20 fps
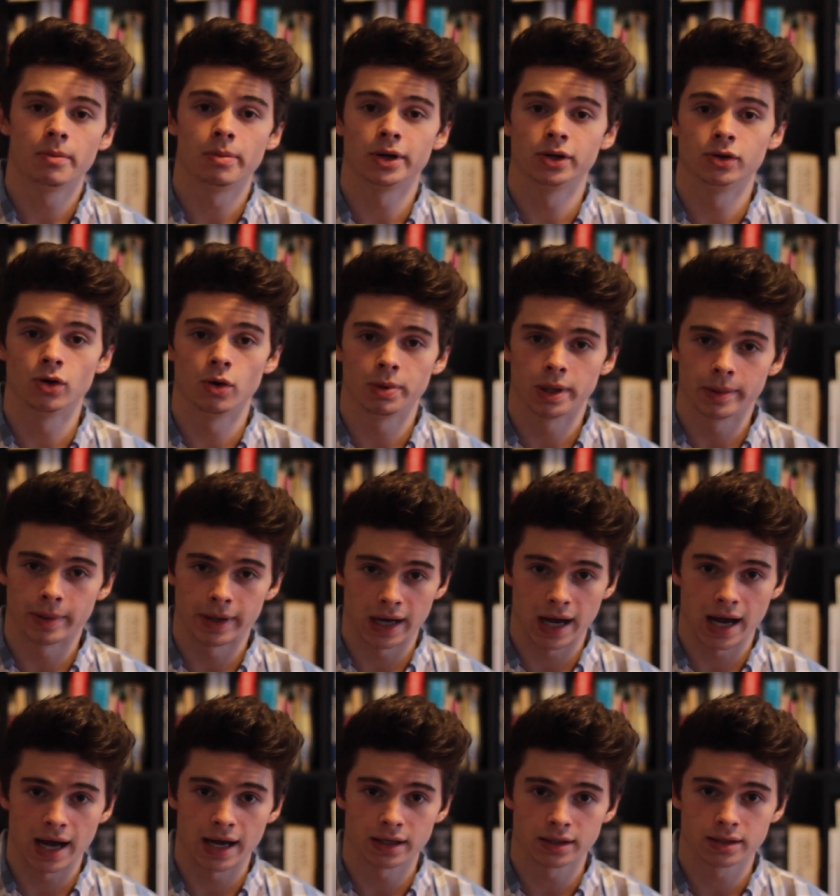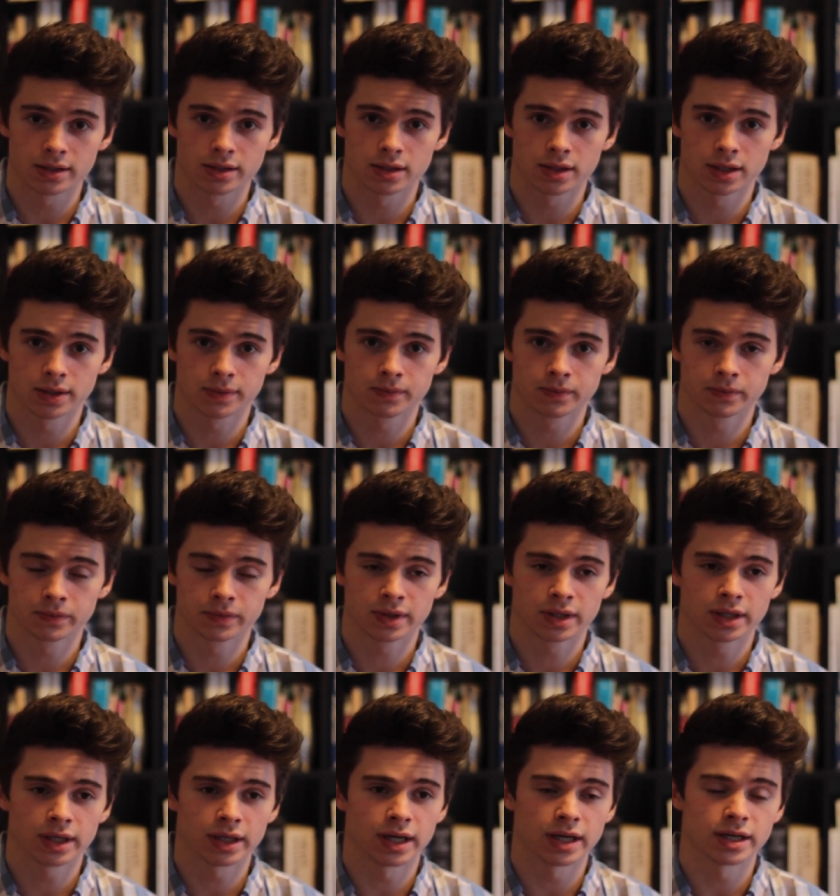but it opened my eyes.
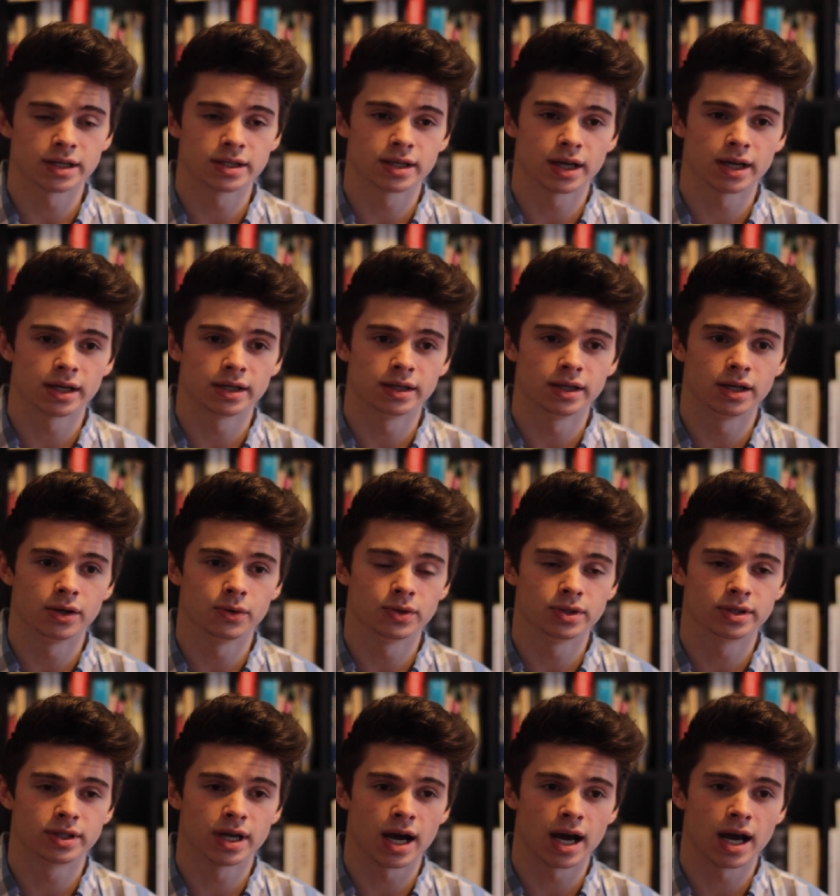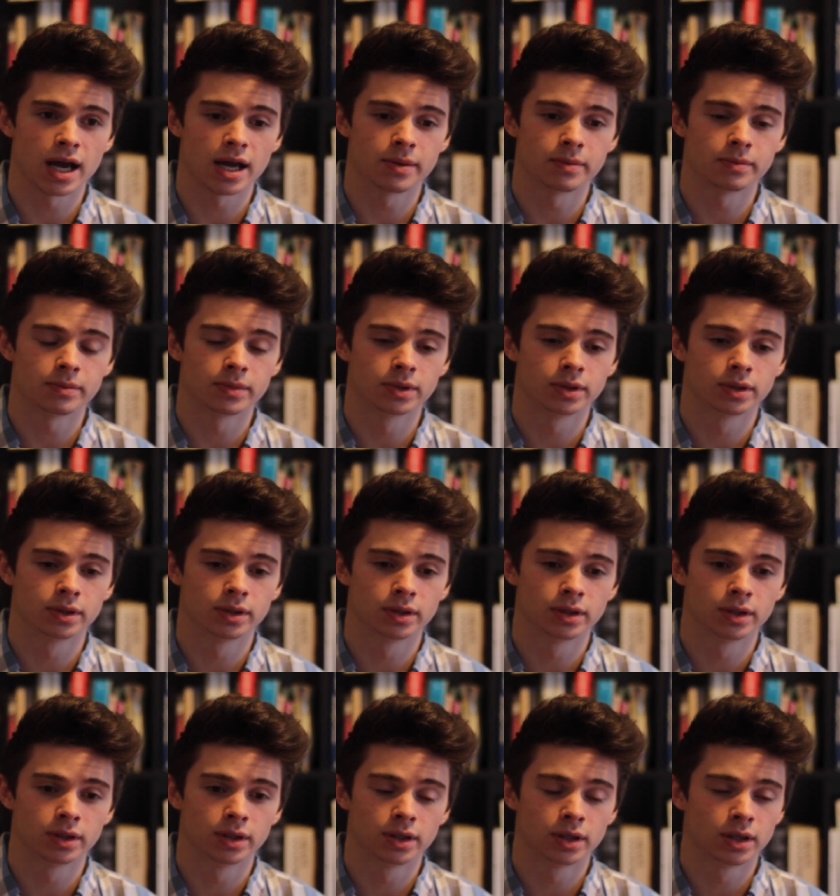And I decided it was time
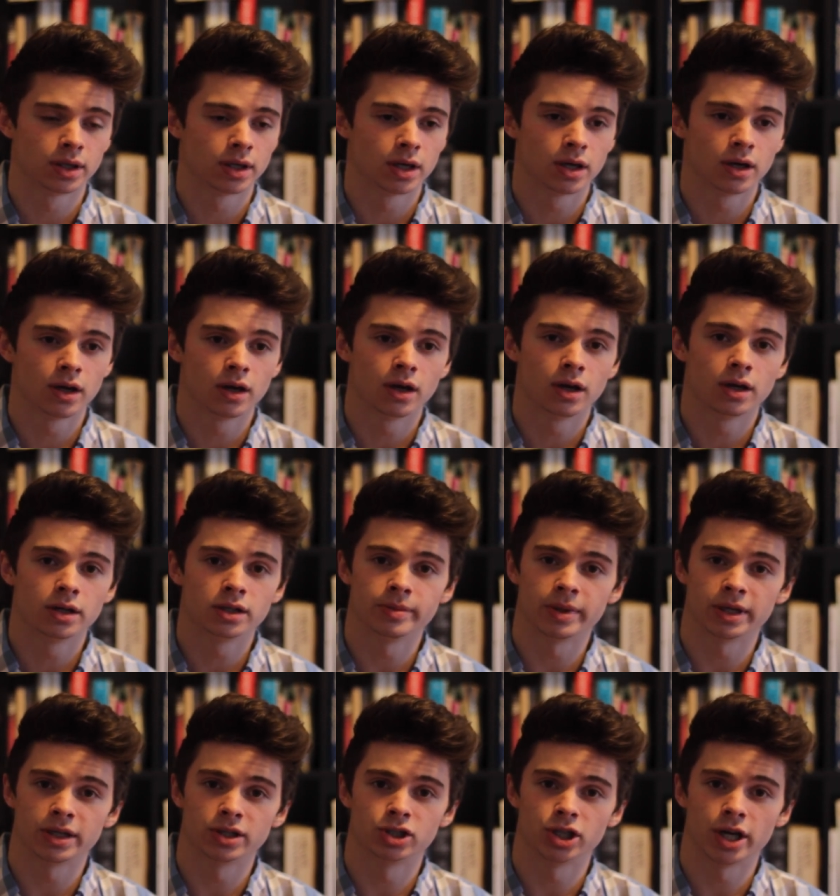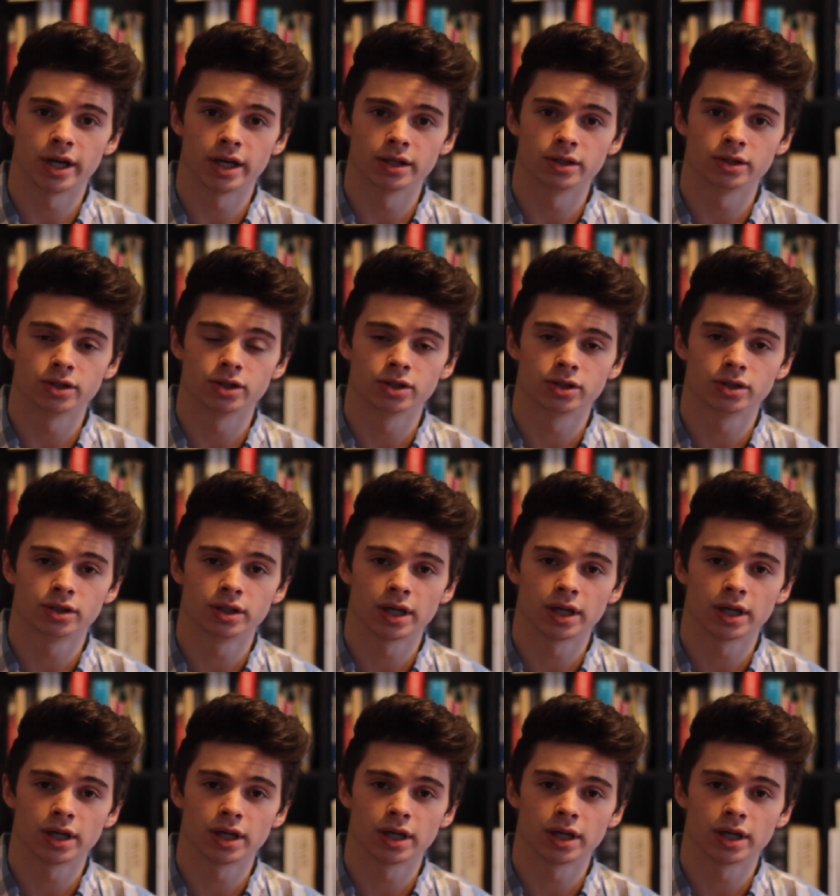to make a change.